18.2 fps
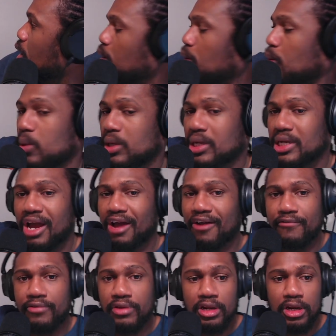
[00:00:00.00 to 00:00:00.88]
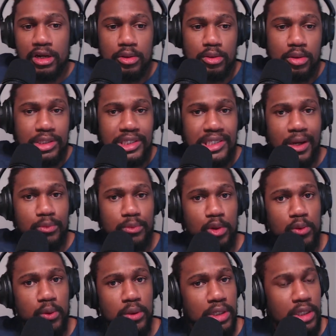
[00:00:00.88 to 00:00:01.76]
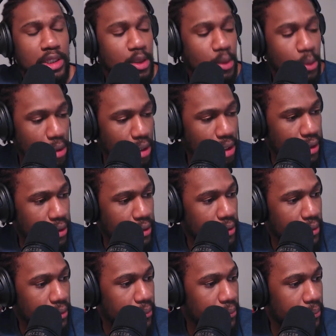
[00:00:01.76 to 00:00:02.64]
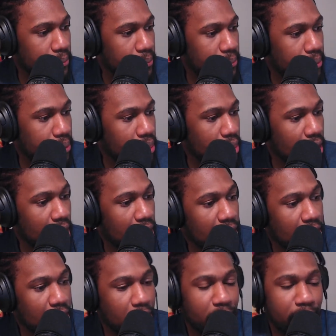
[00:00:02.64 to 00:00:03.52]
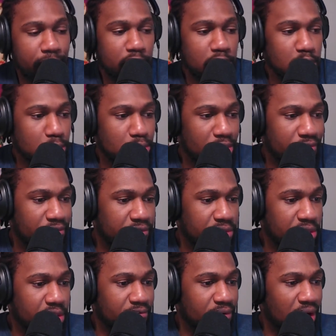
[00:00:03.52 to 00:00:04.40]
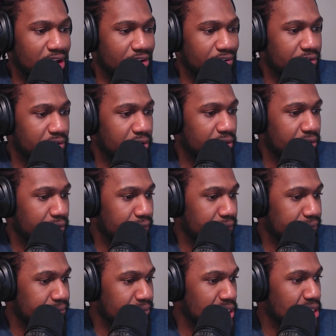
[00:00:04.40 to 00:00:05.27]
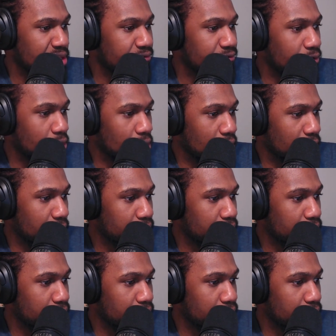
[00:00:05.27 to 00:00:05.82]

we have in Luke chapter 23, verse number 55, 54.